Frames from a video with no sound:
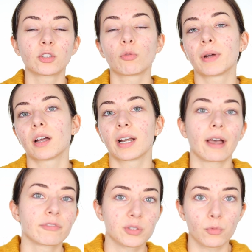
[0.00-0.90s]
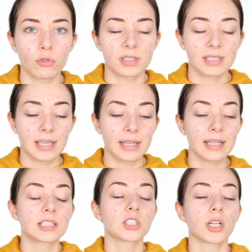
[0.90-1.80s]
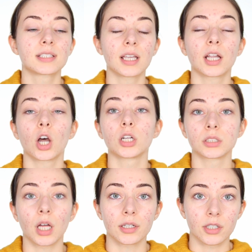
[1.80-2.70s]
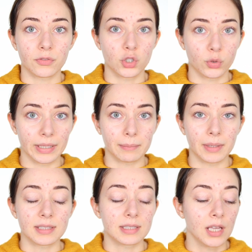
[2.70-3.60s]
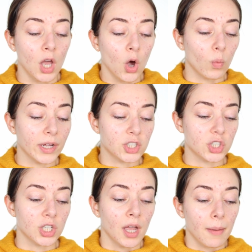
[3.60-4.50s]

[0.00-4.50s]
Oh my god, I have smooth skin. It's gonna take a lot of treatments, which,